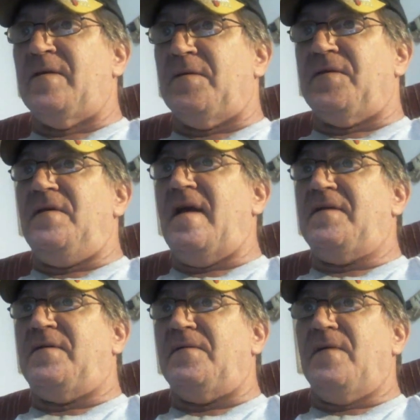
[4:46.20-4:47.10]
So see,
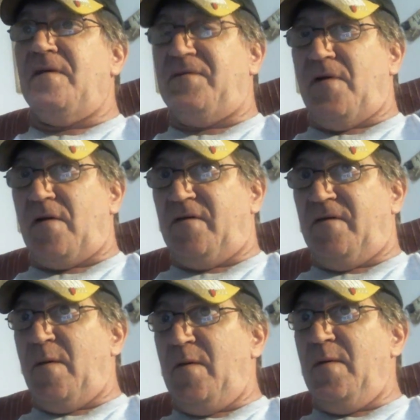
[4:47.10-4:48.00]
that's the first function
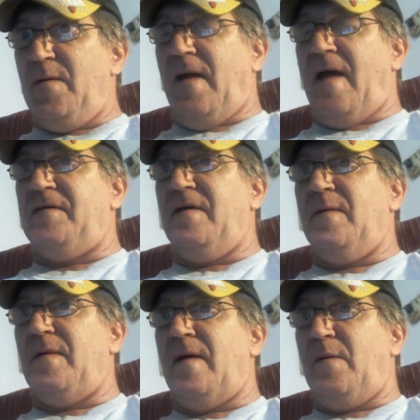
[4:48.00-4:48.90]
that we realize here
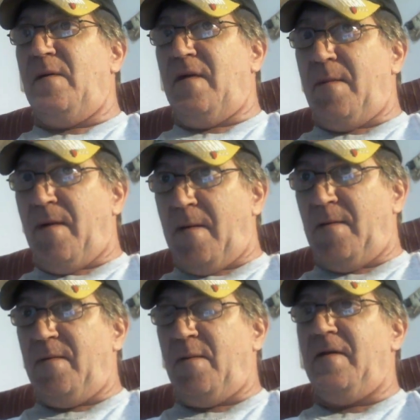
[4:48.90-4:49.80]
with our
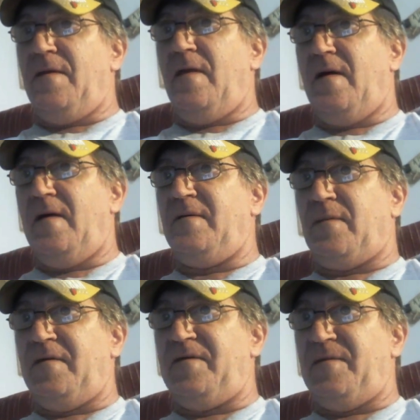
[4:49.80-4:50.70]
problem with the Huntington
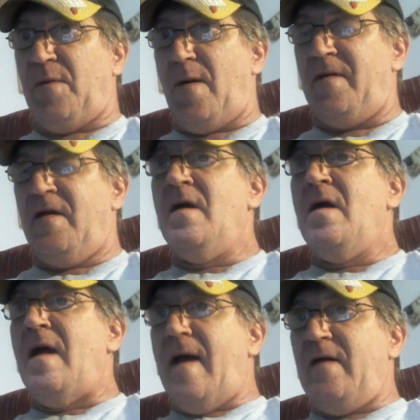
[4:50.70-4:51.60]
Police Department.
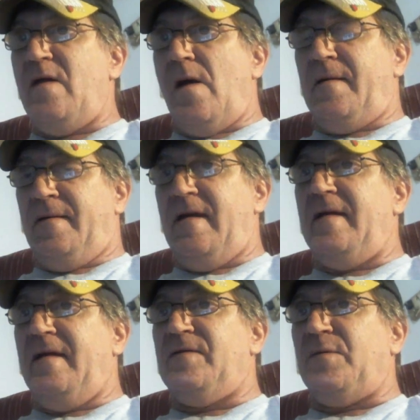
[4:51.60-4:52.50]
Hang on, it
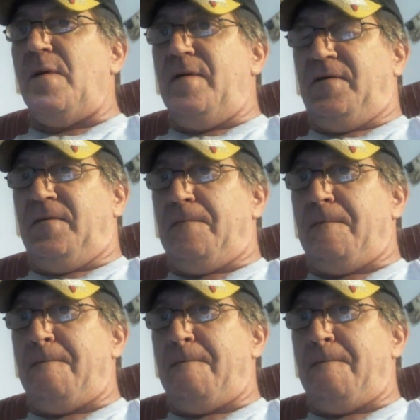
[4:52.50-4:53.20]
gets worse.